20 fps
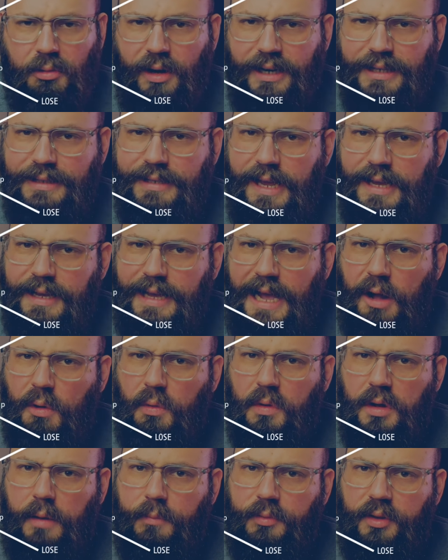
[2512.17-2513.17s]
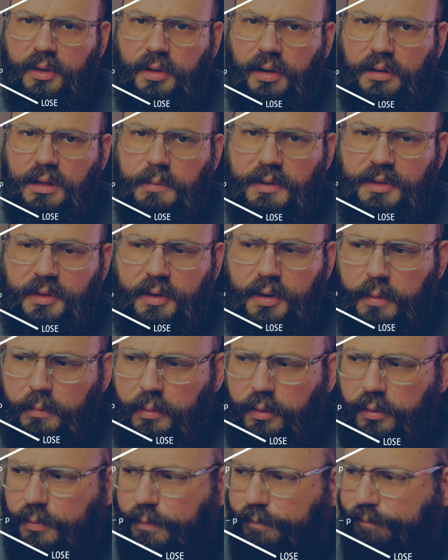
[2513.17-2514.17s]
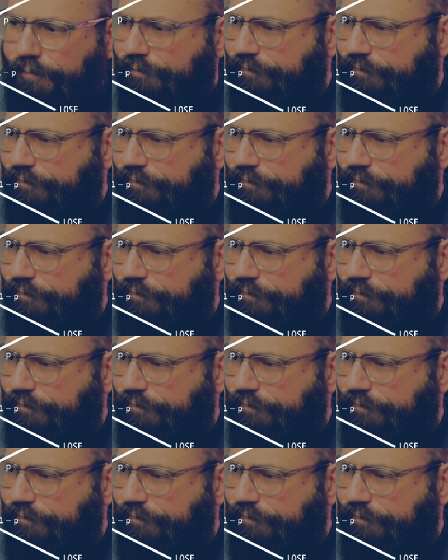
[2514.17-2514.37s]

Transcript: do I take outcomes and turn them into numbers?